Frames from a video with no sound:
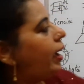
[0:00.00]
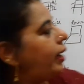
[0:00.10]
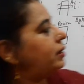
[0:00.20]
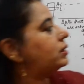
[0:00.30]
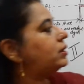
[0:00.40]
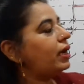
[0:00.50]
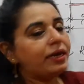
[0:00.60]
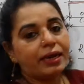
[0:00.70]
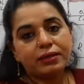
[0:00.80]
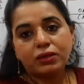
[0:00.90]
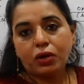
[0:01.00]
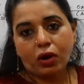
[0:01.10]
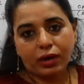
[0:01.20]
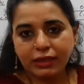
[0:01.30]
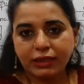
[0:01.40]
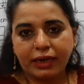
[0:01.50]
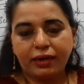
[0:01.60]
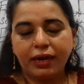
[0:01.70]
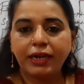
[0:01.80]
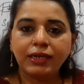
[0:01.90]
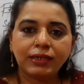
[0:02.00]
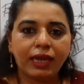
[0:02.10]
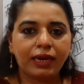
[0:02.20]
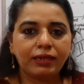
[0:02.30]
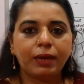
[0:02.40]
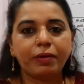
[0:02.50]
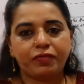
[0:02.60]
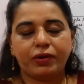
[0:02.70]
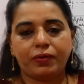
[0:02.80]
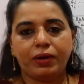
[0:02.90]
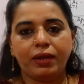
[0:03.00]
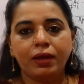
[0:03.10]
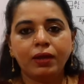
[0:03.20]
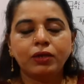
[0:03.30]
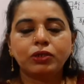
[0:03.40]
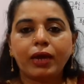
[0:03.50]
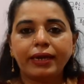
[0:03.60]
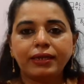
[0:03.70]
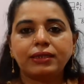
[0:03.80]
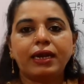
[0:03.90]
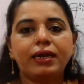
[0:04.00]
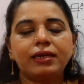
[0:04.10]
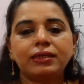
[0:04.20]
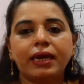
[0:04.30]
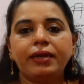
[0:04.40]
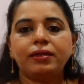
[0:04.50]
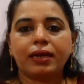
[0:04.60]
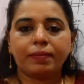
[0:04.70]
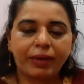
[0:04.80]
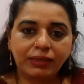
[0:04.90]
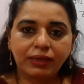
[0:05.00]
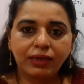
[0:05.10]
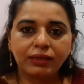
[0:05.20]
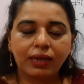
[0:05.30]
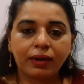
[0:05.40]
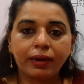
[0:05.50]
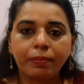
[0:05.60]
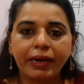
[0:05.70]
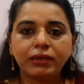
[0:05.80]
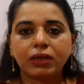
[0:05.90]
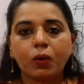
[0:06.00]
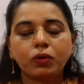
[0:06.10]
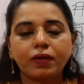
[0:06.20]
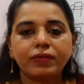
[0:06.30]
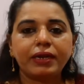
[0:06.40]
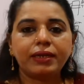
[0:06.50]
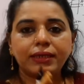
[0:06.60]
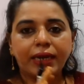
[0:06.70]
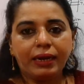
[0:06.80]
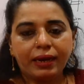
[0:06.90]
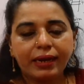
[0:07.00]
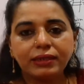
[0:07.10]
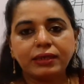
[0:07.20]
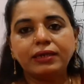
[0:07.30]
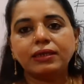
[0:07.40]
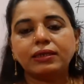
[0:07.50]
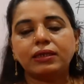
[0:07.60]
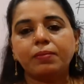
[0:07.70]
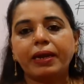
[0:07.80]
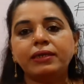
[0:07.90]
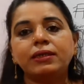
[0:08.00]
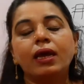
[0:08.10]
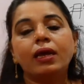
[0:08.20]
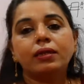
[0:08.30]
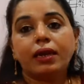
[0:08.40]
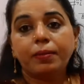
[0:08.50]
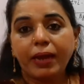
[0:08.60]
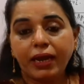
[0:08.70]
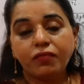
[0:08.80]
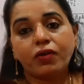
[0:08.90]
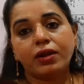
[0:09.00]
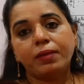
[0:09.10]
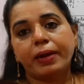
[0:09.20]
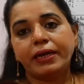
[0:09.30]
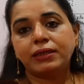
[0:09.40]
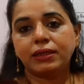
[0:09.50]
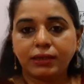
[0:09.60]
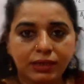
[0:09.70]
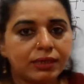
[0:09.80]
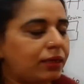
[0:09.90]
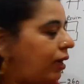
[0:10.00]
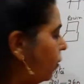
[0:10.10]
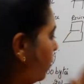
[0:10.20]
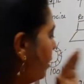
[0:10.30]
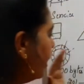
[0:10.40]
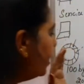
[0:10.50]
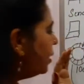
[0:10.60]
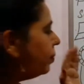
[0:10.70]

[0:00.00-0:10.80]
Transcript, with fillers: and still it has not sent it is there in the buffer only so at the sender side the capacity is 100 bytes out of that the sender has sent 60 bytes the remaining 40 bytes it is still holding in the